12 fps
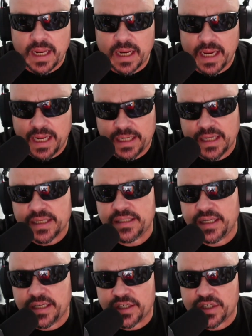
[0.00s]
He does
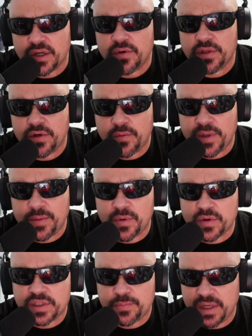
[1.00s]
need to show a little bit
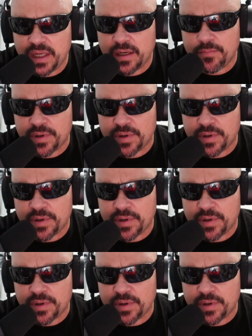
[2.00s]
more speed and